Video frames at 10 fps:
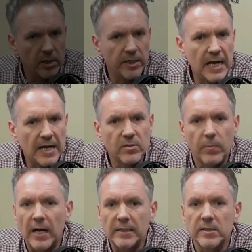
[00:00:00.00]
Learning how to
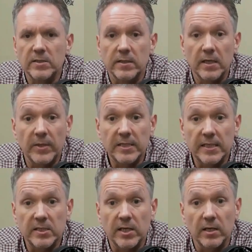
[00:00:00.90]
practice the
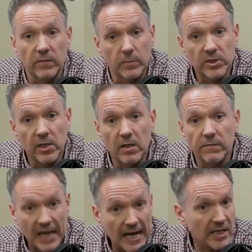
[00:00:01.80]
DBT skill of observe
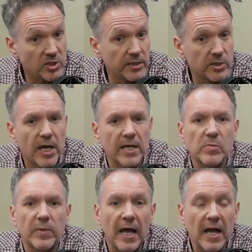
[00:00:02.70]
can actually
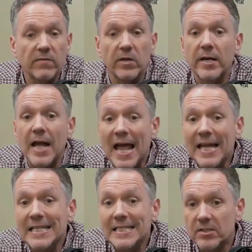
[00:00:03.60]
change behaviour in
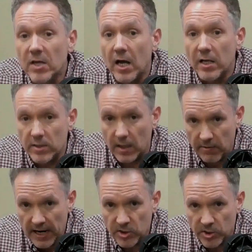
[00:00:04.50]
any desired
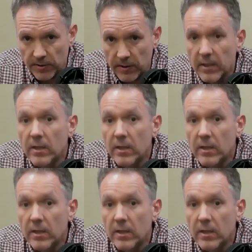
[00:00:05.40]
direction.